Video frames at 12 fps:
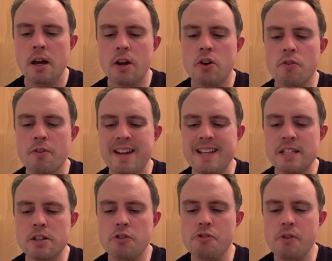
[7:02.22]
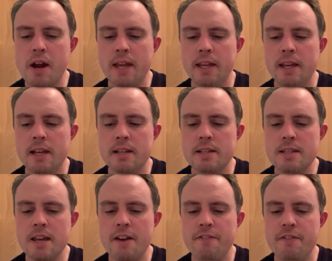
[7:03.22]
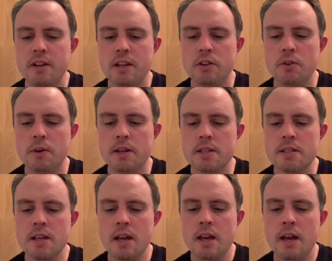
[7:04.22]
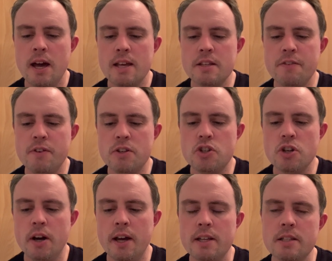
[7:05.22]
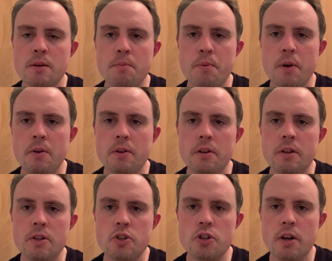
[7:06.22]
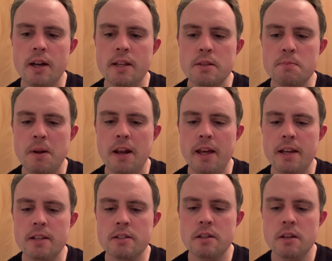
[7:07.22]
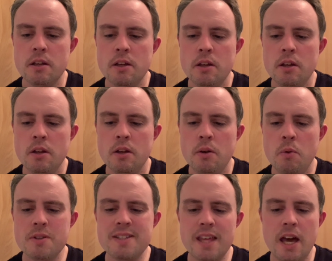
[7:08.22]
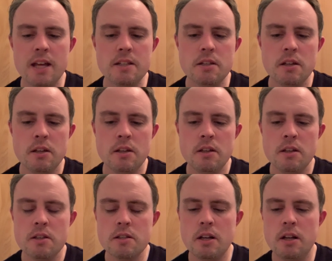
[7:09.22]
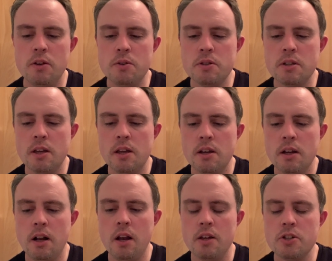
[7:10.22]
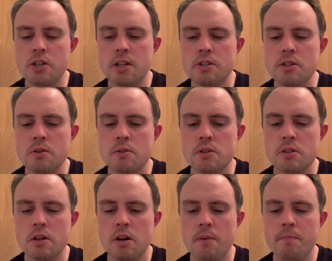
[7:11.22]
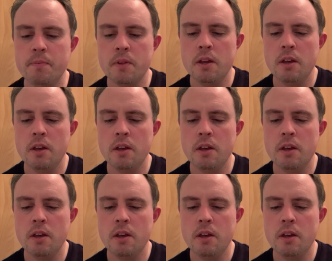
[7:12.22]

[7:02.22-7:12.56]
a great cracking, deafening noise, as if a giant had broken a giant's plate. "What's that?" said Lucy, clutching Susan's arm.